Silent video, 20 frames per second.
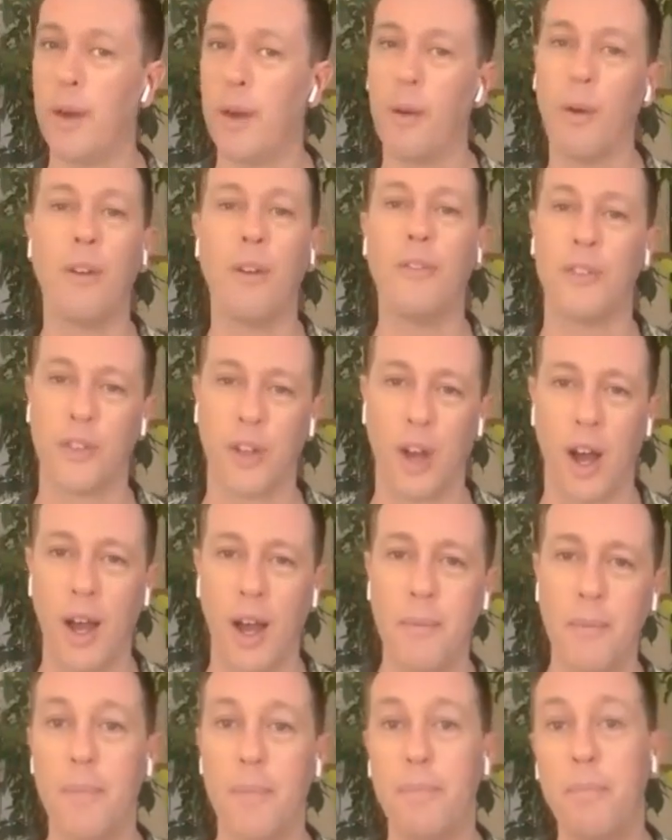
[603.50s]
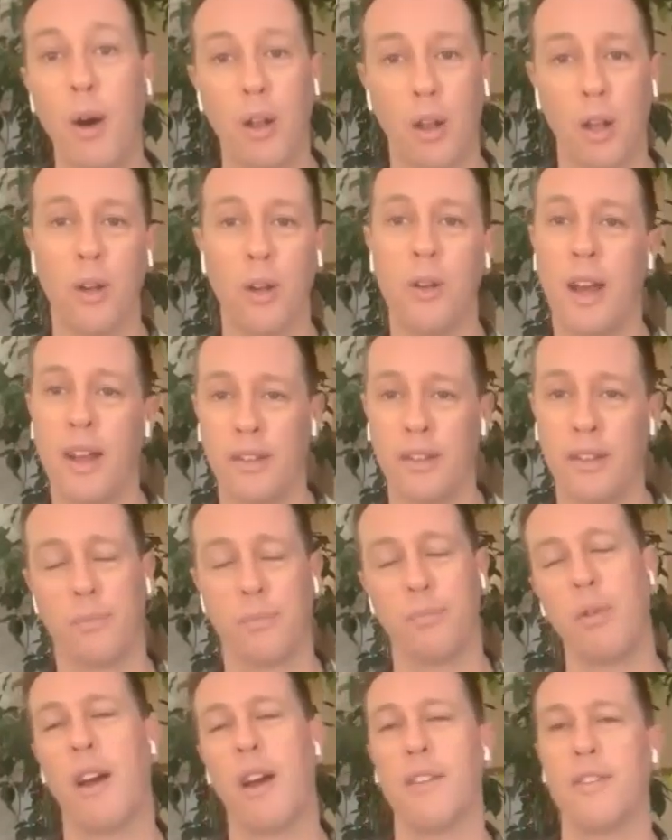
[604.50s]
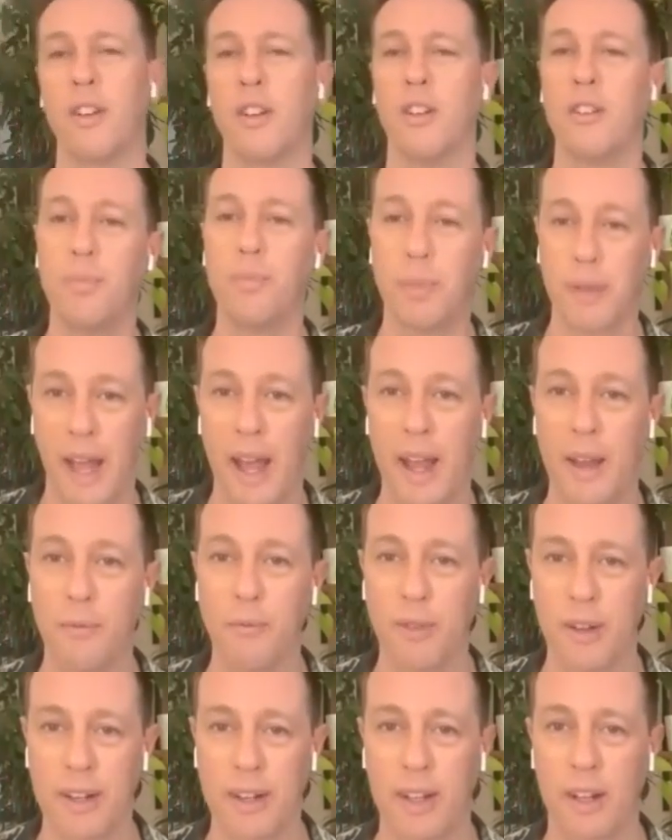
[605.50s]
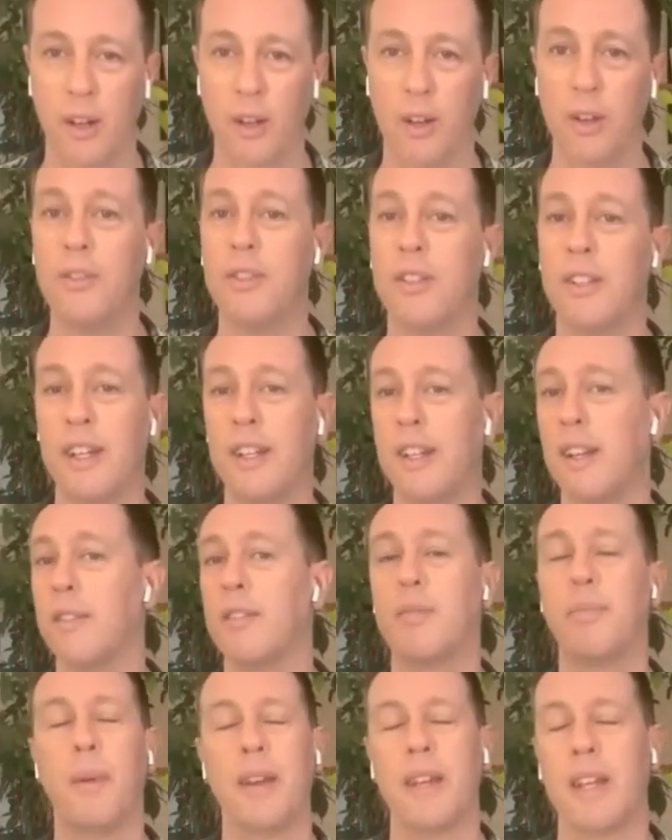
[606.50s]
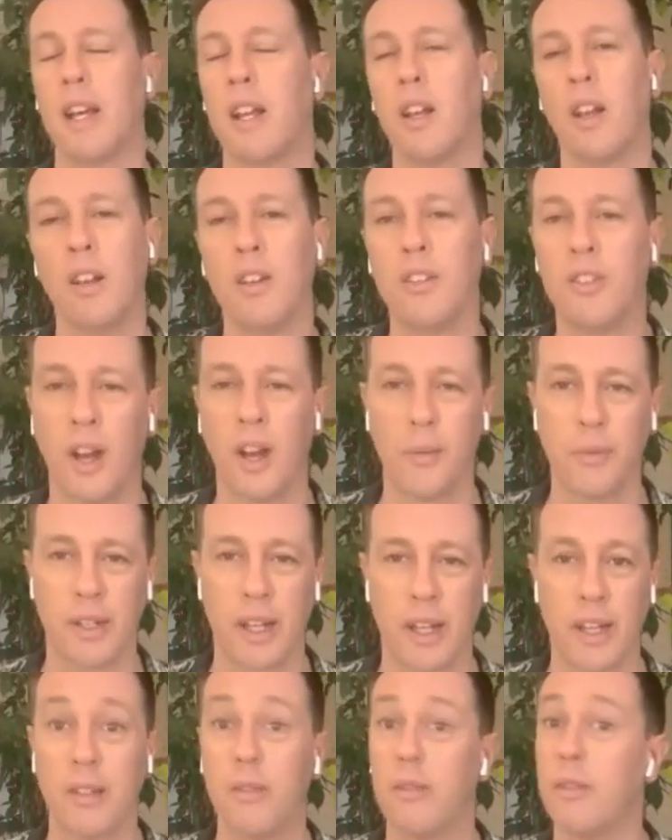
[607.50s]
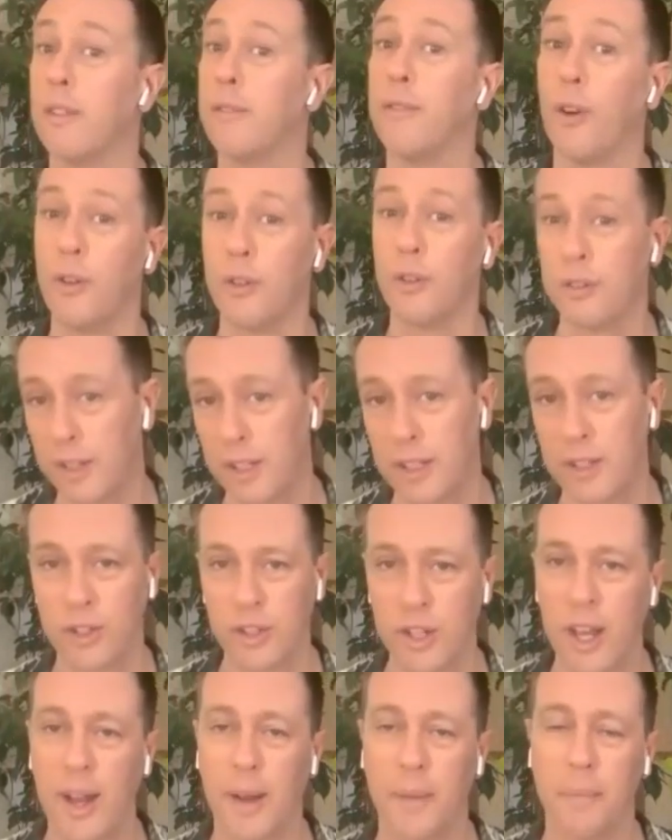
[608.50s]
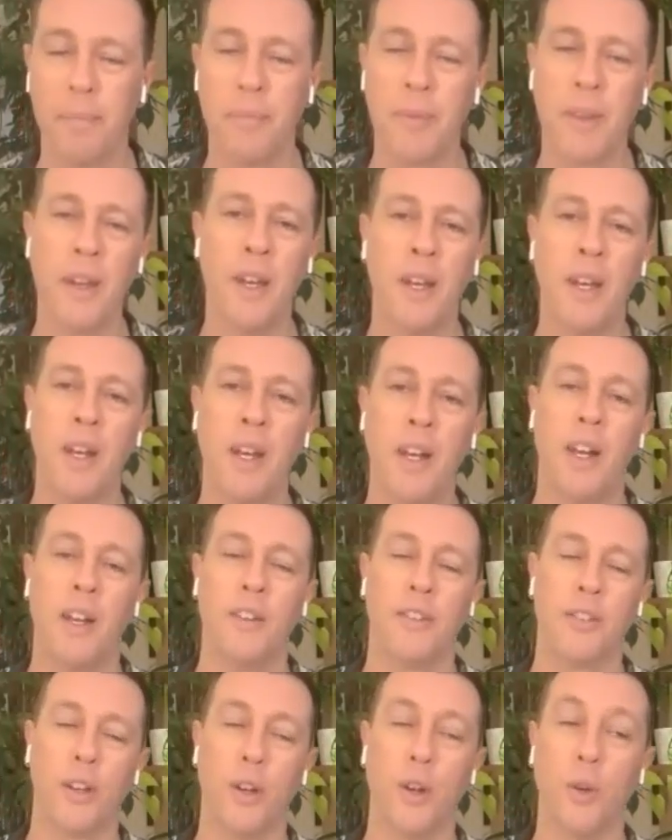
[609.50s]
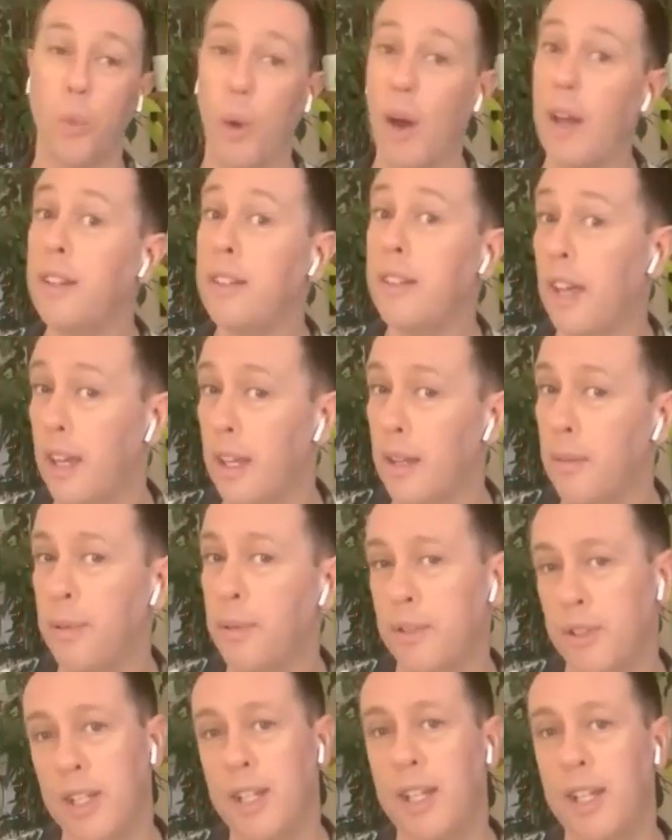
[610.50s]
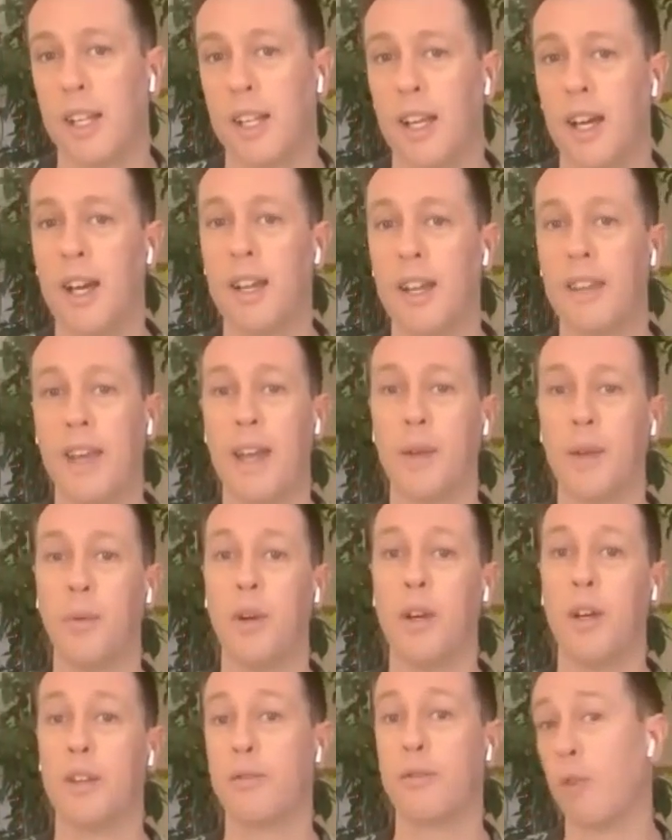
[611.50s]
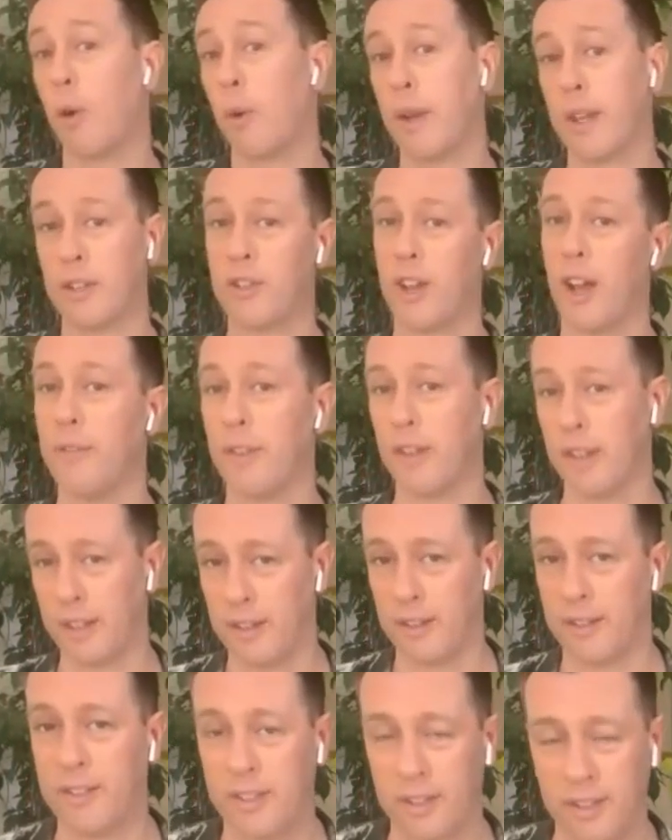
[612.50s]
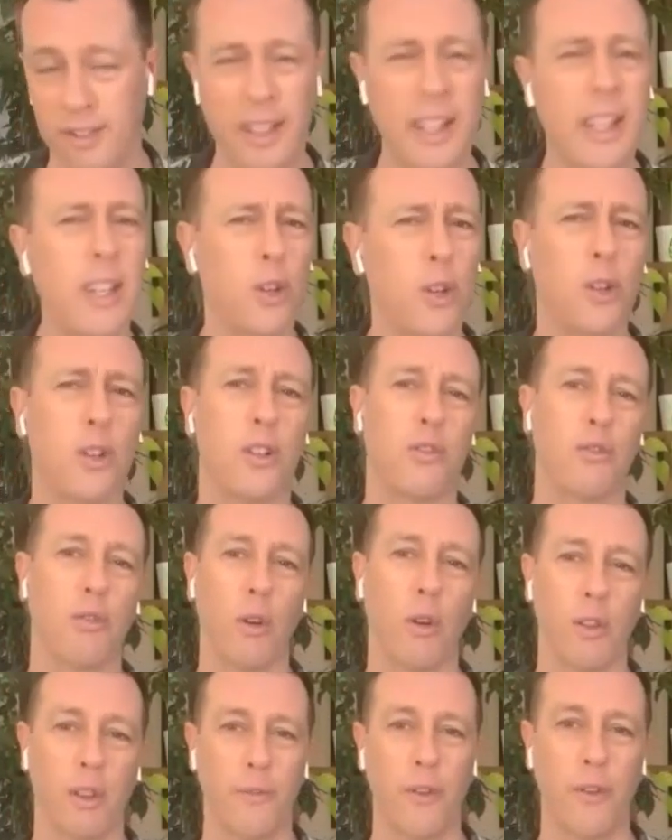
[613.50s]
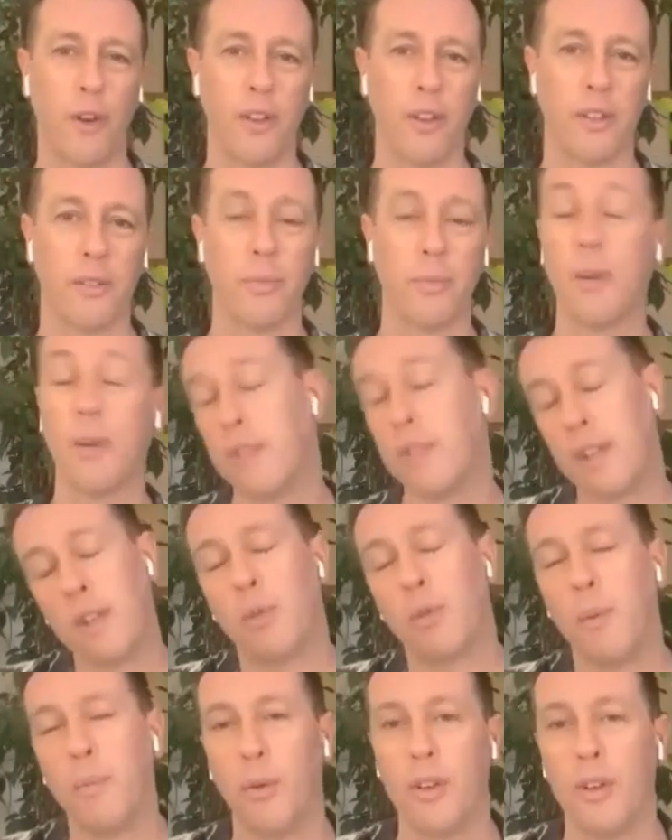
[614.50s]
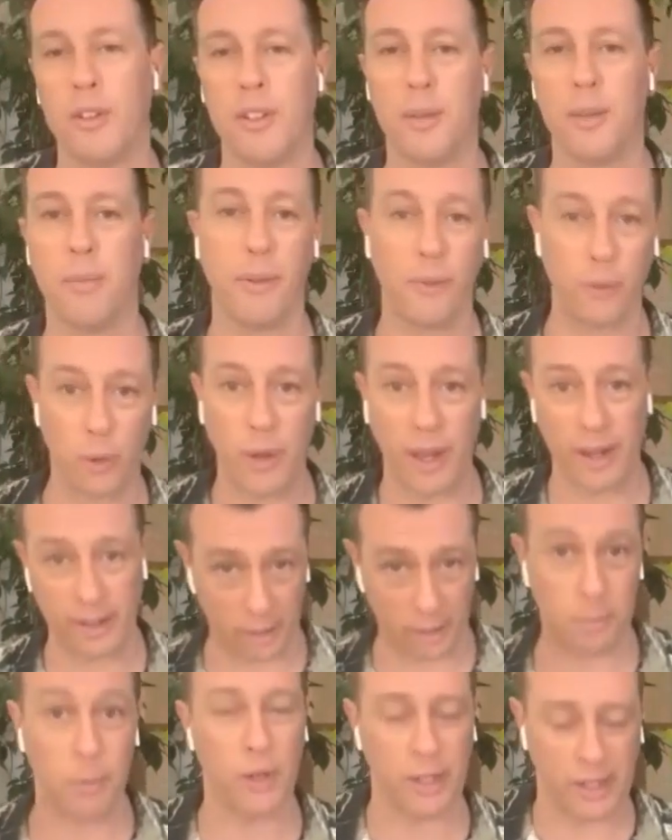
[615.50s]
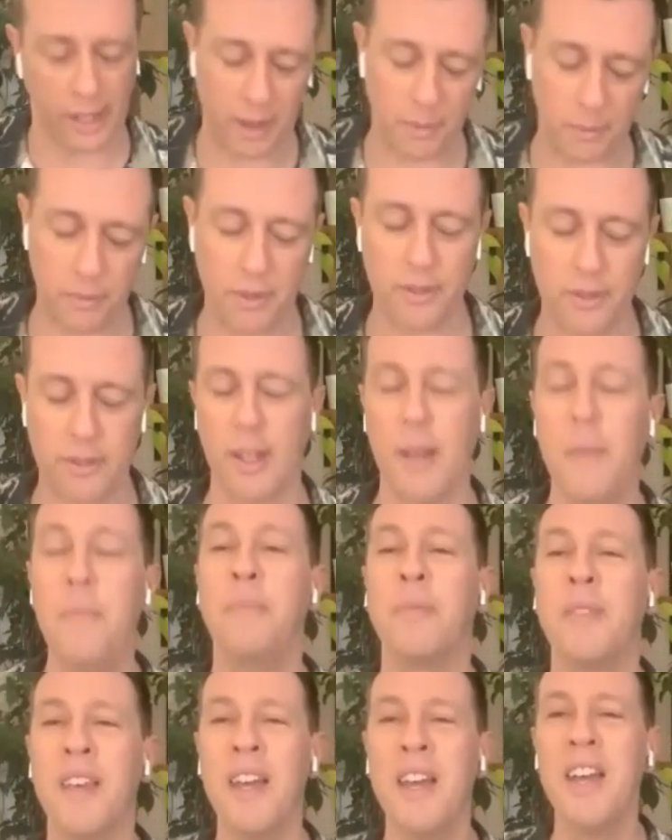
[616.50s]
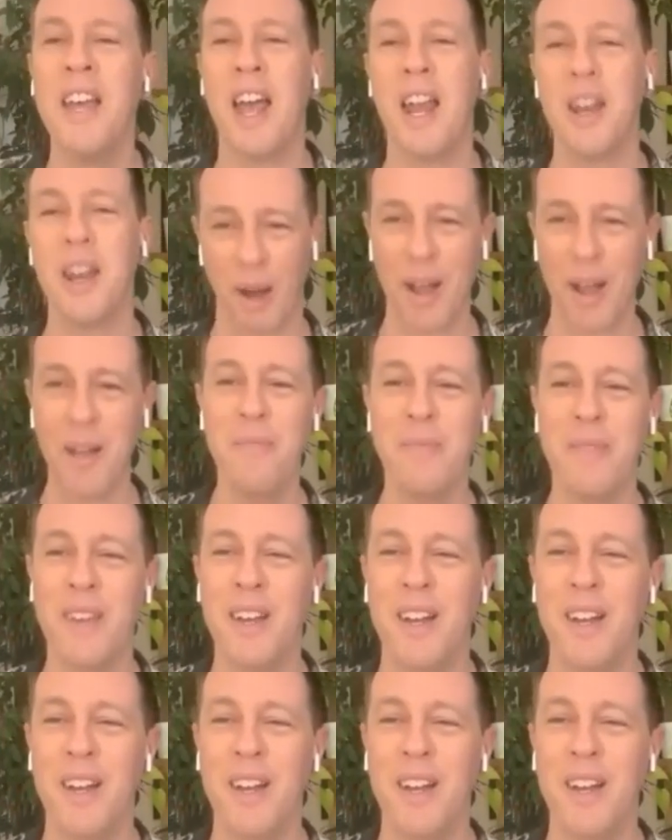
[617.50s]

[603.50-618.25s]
Now, over time, Apollo and Saprasios became really close and ended up spending a lot of time together in the forest each day. So one day in particular, they were throwing javelins to see who could throw it the furthest, because that's what boys did before we had computer games, you see. Anyway,